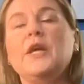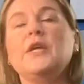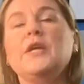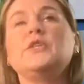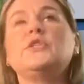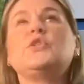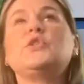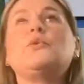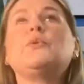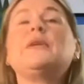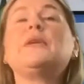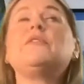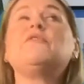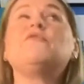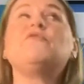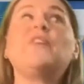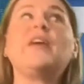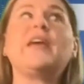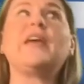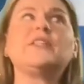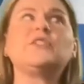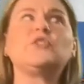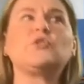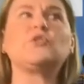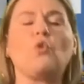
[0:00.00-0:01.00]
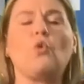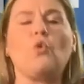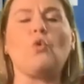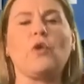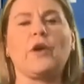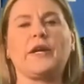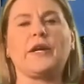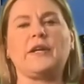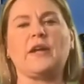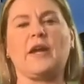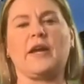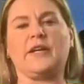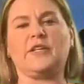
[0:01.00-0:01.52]
So an advanced
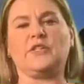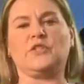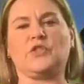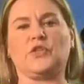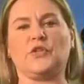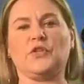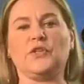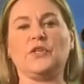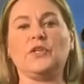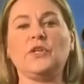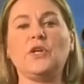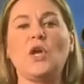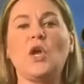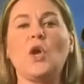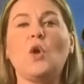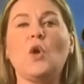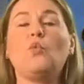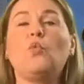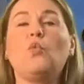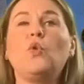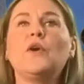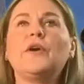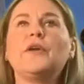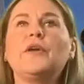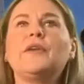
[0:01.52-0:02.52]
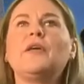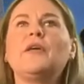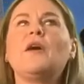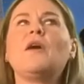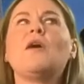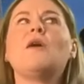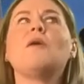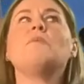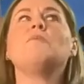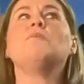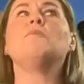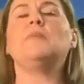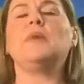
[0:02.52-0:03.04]
organizer would
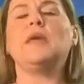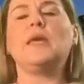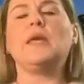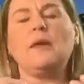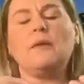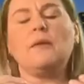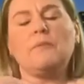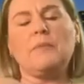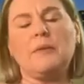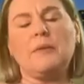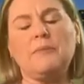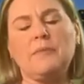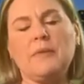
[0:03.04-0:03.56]
me